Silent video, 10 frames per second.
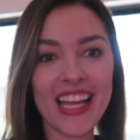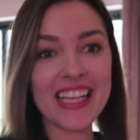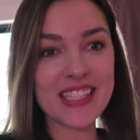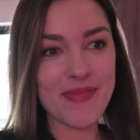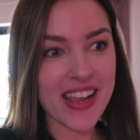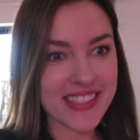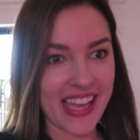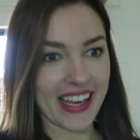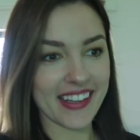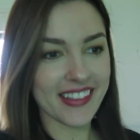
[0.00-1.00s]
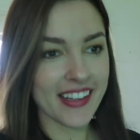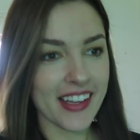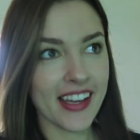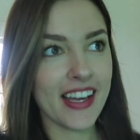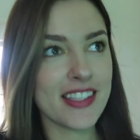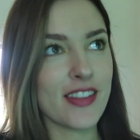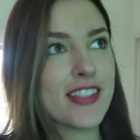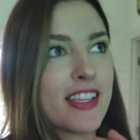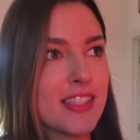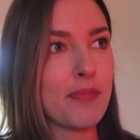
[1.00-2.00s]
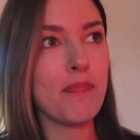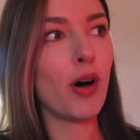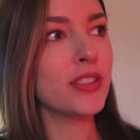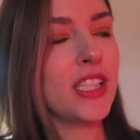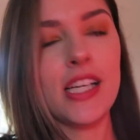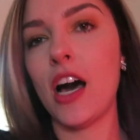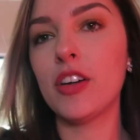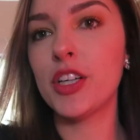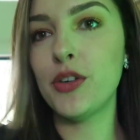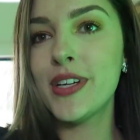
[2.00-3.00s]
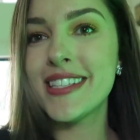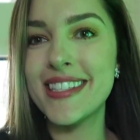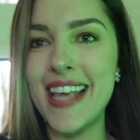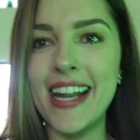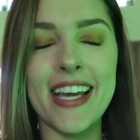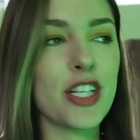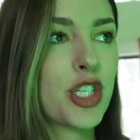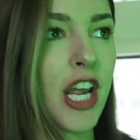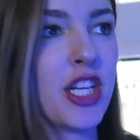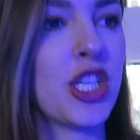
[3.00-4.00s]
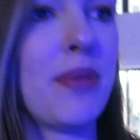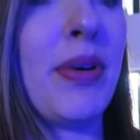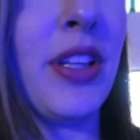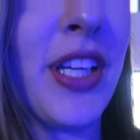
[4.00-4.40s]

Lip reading: It's amazing. So this is a multicolored, you can set it and change it, but